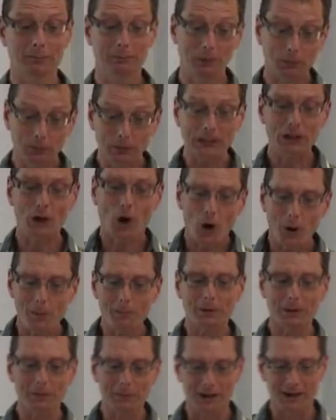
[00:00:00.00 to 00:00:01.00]
but we
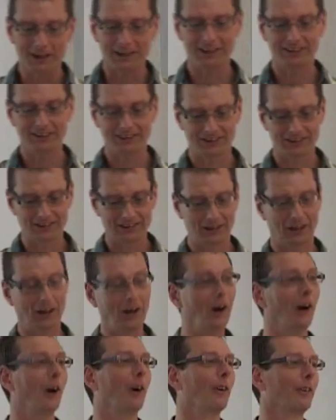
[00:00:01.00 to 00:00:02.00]
compromise
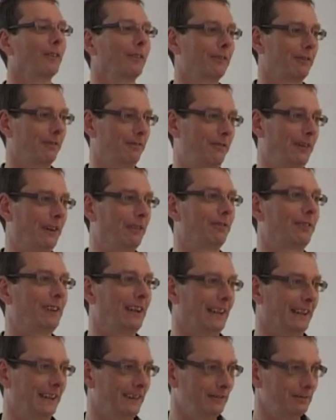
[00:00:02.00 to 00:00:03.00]
on
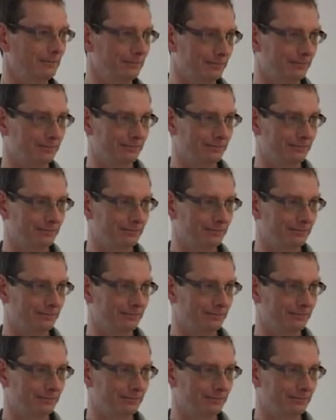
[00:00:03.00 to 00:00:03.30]
15,